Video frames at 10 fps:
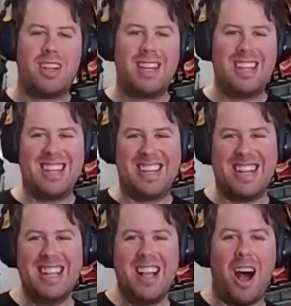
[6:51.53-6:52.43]

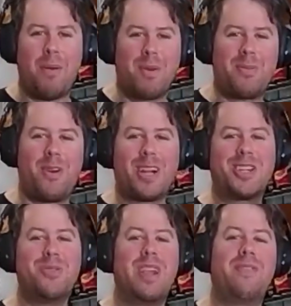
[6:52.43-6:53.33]
I'm referring
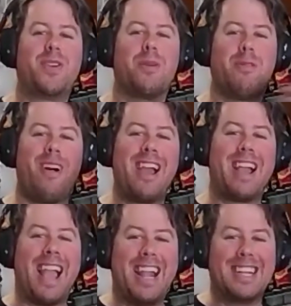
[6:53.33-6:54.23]
to if you're applying
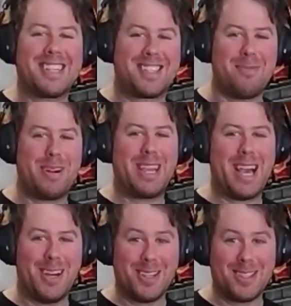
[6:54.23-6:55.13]
aid to somebody else.